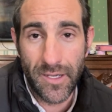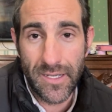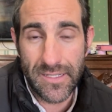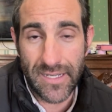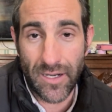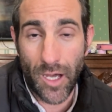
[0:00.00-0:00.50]

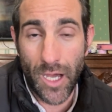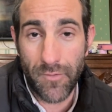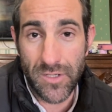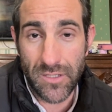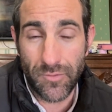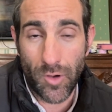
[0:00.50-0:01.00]
St
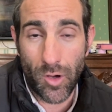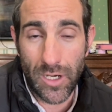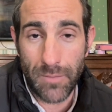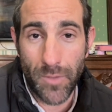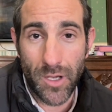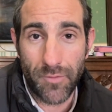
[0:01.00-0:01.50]
Ivers of Ollie
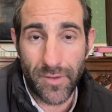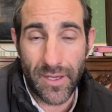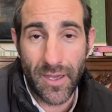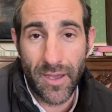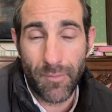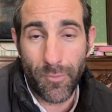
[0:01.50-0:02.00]
Murphy
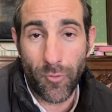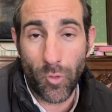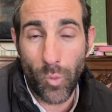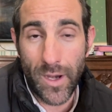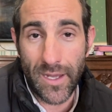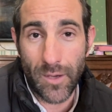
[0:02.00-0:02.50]
before
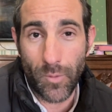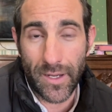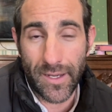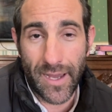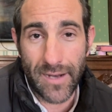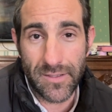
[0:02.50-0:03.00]
winning at
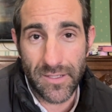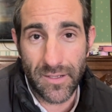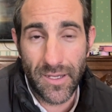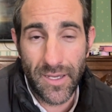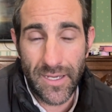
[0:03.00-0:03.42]
Wincanton.